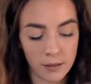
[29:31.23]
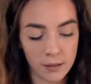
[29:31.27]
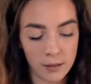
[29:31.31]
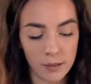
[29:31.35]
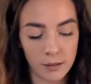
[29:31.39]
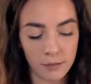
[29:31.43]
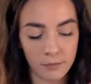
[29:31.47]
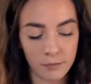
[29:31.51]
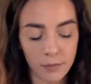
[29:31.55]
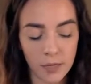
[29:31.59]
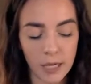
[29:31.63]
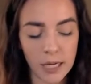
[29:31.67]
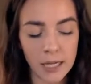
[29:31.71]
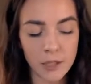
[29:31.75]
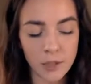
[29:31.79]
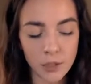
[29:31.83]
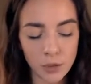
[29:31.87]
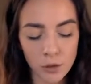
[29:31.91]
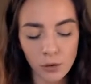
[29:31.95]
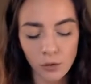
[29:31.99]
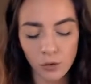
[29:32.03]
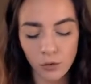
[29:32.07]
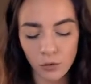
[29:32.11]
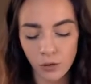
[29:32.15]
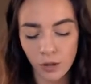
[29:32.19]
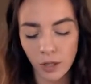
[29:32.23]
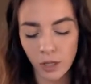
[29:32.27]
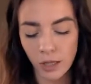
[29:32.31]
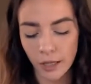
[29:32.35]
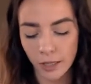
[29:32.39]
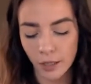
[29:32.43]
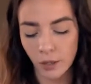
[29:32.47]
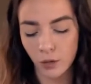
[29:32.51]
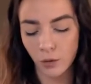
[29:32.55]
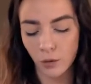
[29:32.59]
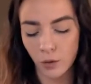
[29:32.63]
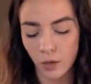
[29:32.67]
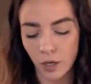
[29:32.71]
But I do feel
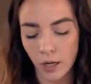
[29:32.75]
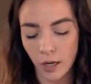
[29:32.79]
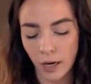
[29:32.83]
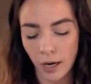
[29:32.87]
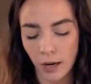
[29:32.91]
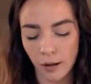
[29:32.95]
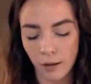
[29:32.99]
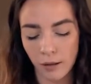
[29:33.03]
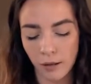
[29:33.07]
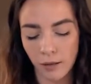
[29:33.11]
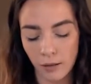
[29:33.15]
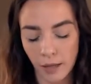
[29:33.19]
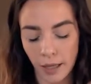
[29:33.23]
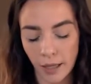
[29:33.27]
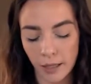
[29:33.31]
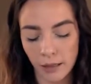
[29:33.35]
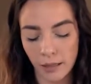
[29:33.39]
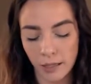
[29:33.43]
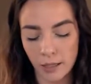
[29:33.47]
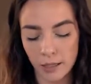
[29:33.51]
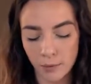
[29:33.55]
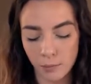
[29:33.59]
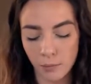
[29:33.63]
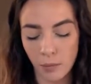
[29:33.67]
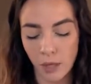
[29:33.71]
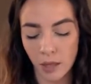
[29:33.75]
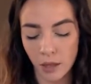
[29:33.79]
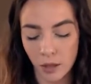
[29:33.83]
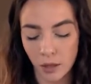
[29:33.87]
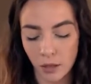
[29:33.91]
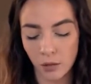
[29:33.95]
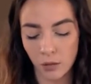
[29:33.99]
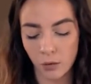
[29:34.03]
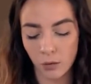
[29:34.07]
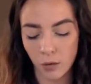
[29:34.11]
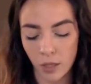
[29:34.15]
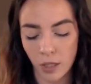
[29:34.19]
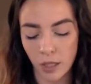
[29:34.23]
like you are, like this month,
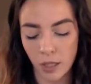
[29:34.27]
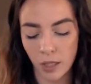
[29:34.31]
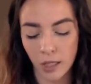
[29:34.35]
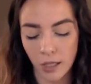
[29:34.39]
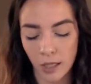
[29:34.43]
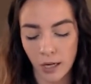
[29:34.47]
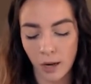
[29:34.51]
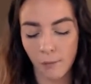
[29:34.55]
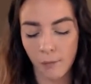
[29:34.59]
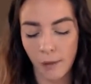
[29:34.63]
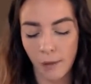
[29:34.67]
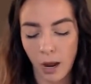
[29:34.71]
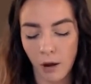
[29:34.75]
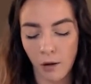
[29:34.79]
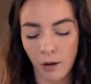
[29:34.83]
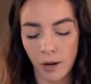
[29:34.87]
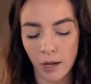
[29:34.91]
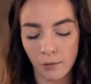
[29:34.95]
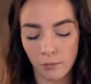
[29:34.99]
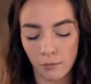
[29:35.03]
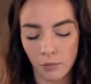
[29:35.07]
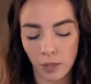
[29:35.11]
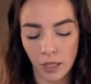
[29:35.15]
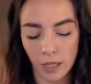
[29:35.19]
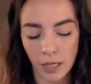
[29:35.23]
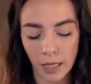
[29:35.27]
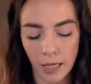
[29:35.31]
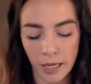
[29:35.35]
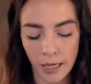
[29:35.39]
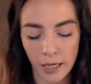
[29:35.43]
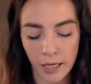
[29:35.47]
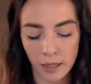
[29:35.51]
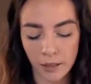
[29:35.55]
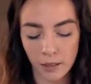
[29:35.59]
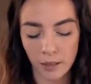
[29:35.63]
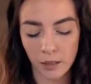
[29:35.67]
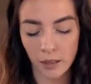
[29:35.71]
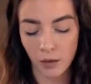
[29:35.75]
you are going to come out and be
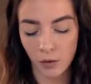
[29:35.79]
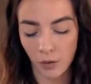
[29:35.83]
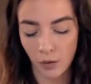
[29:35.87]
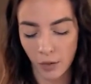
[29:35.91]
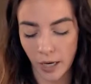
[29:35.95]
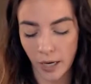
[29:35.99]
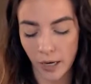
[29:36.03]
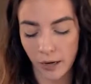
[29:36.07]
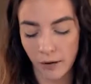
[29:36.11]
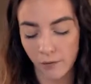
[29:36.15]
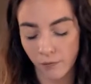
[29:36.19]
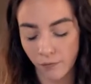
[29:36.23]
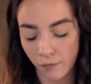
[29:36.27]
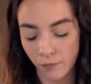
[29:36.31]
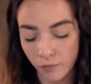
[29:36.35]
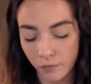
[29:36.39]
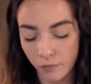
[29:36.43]
like, okay,